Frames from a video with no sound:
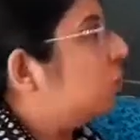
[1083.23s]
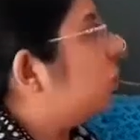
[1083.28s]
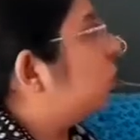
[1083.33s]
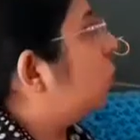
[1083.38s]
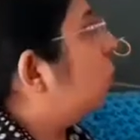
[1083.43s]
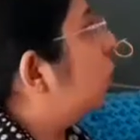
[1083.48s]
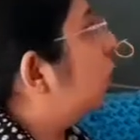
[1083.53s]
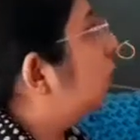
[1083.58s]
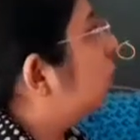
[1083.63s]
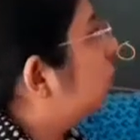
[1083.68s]

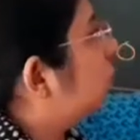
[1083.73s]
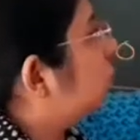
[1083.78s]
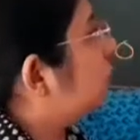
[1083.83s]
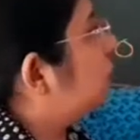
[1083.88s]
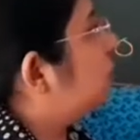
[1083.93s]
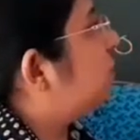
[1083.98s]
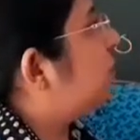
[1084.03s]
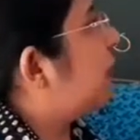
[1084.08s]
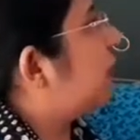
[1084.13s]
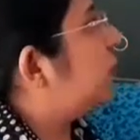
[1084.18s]
All the
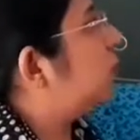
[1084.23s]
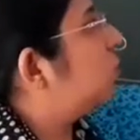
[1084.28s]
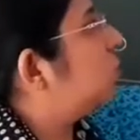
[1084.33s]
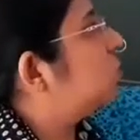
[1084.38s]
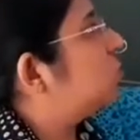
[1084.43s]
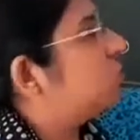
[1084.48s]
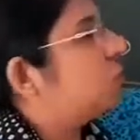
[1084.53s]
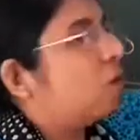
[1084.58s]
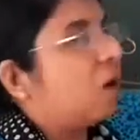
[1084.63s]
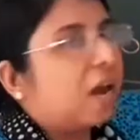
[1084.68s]
three
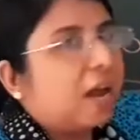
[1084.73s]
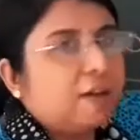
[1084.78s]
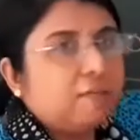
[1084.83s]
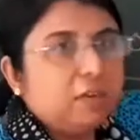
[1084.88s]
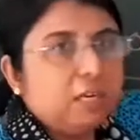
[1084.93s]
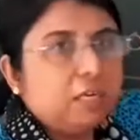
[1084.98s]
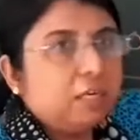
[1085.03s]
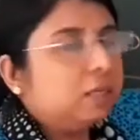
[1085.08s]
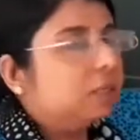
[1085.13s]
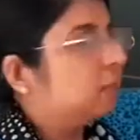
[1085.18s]
values you are
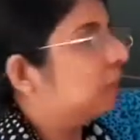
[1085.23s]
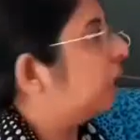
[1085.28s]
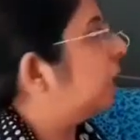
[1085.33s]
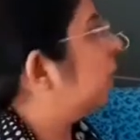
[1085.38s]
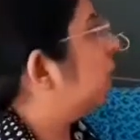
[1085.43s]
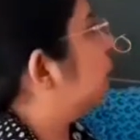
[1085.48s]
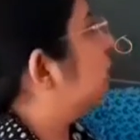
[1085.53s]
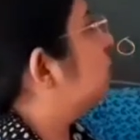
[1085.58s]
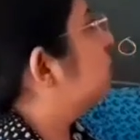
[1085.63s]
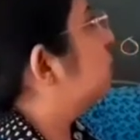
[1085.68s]
having,
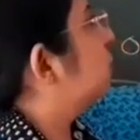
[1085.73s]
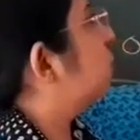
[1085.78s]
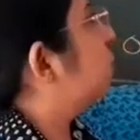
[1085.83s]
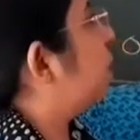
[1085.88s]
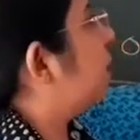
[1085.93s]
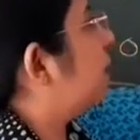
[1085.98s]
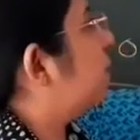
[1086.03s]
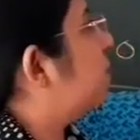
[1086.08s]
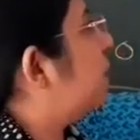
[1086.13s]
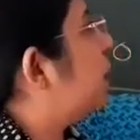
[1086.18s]
that is
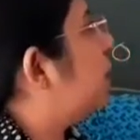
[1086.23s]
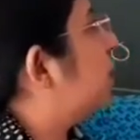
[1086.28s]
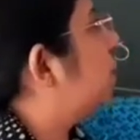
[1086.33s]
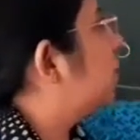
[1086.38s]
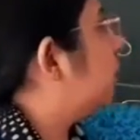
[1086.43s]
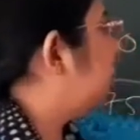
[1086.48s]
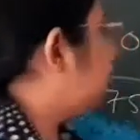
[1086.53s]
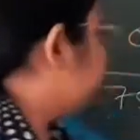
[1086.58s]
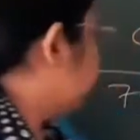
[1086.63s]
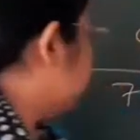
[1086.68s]
y bar that